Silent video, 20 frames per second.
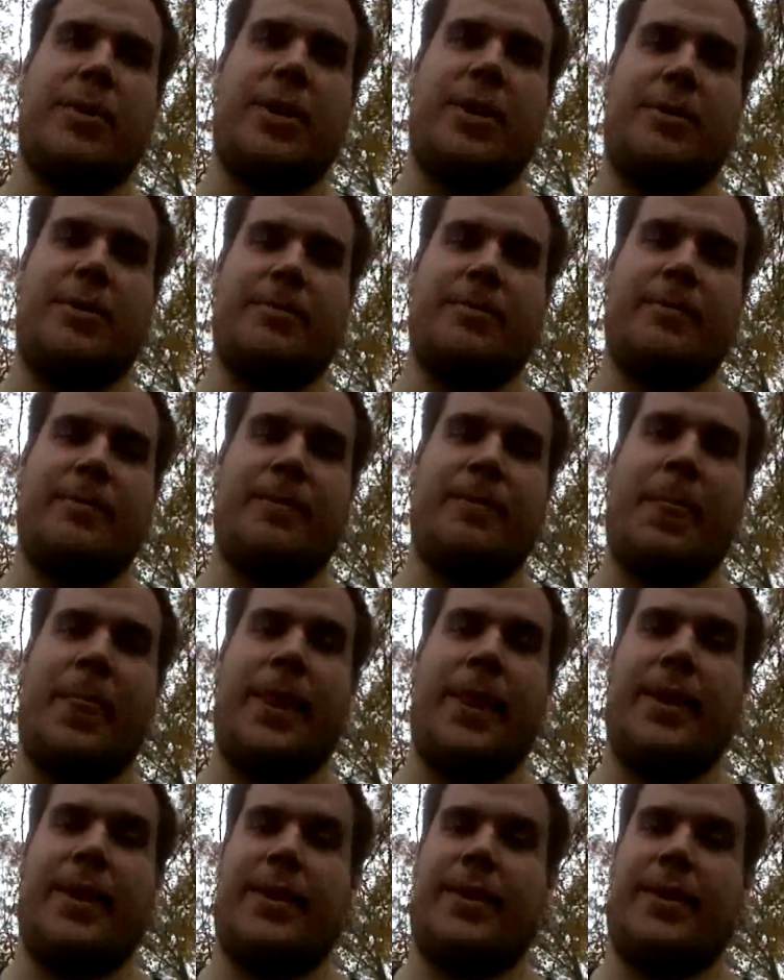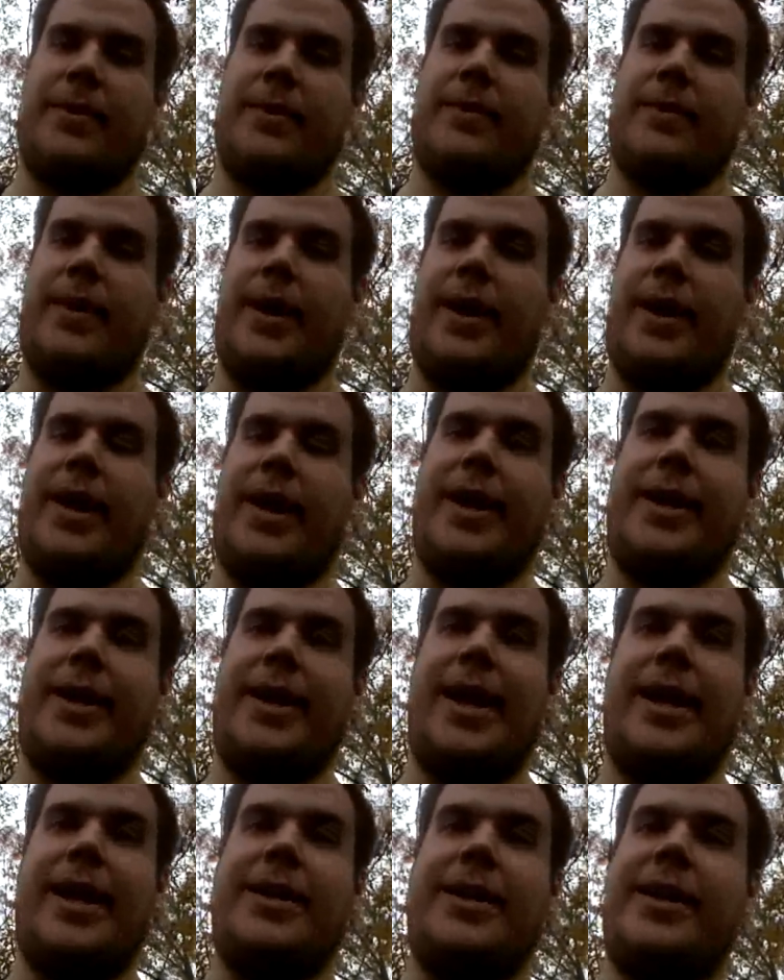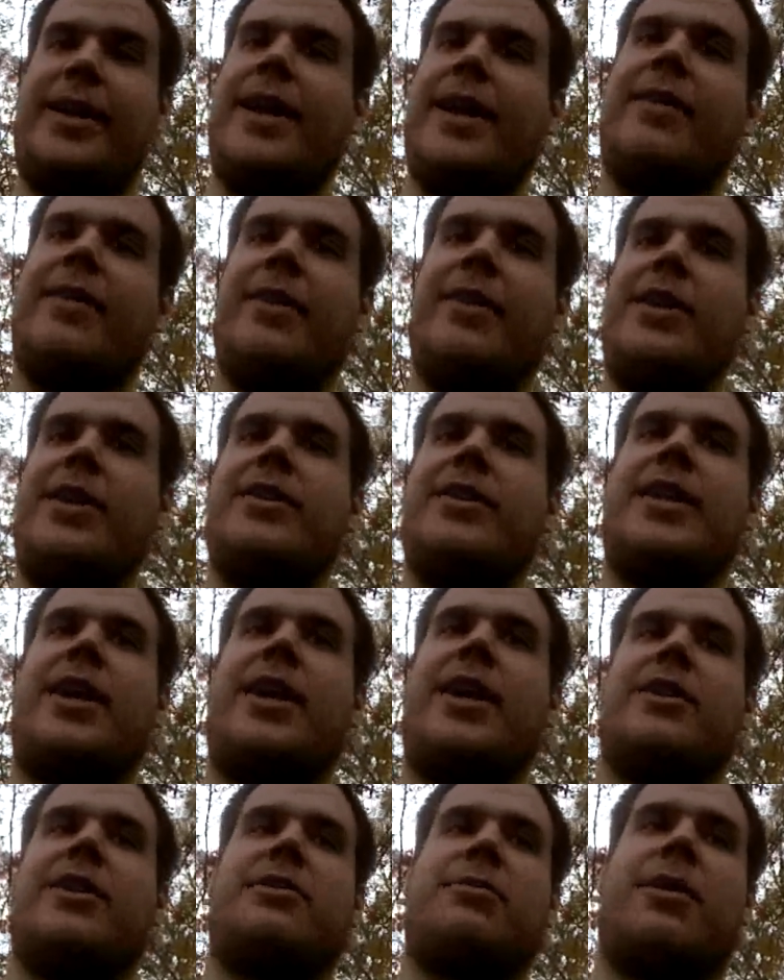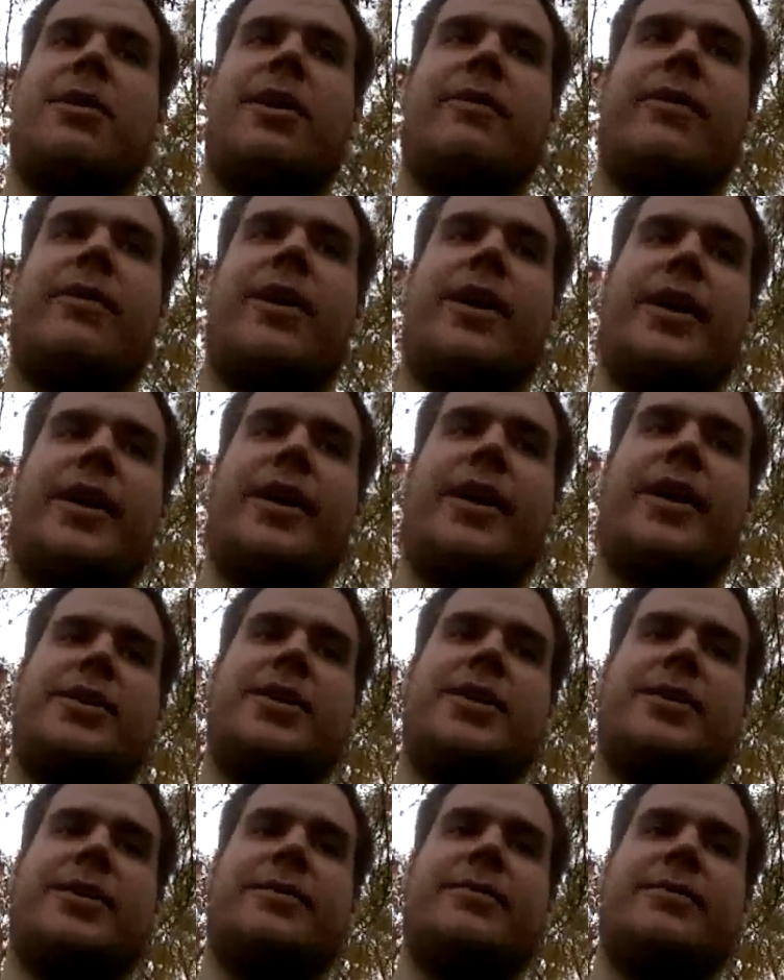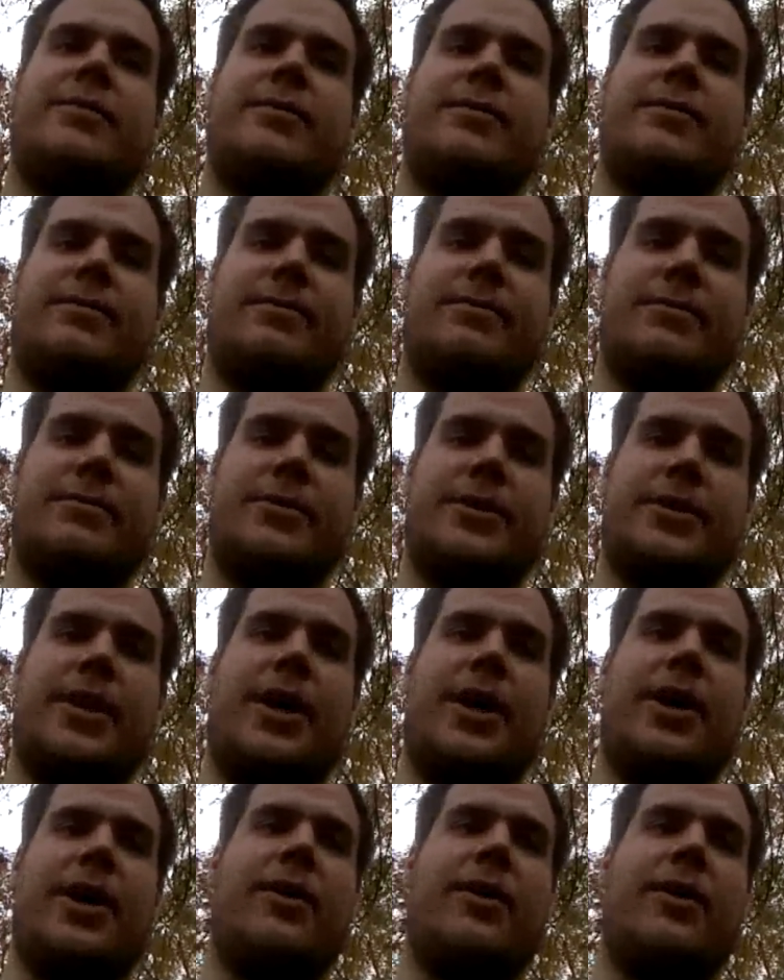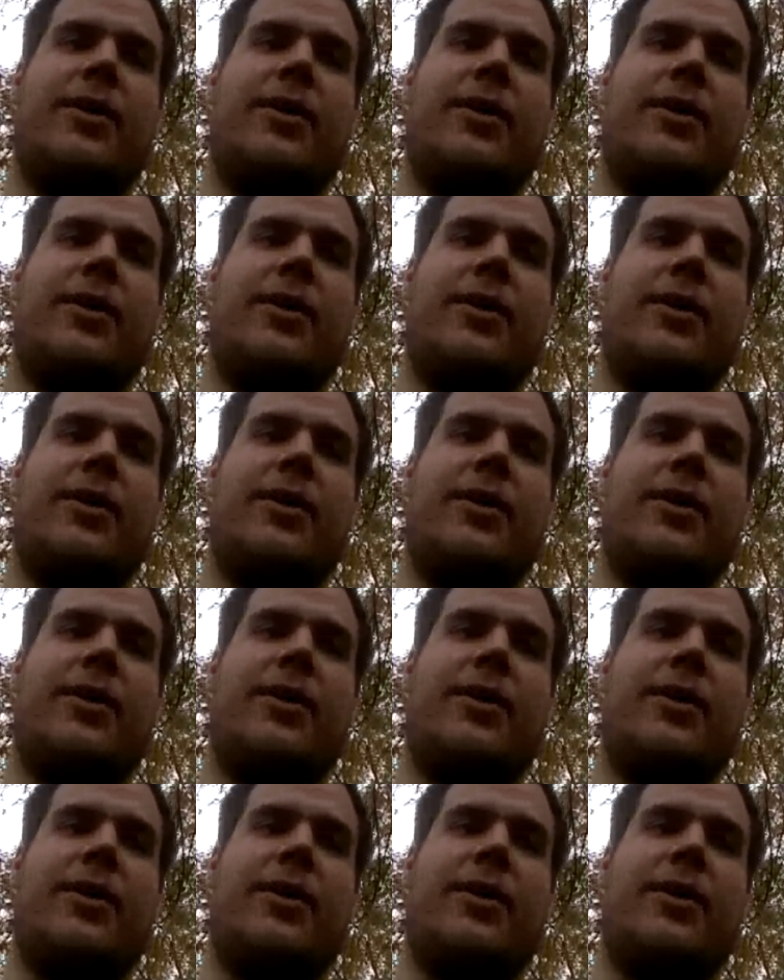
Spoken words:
pump, and you can't really use that on a 12-volt engine. So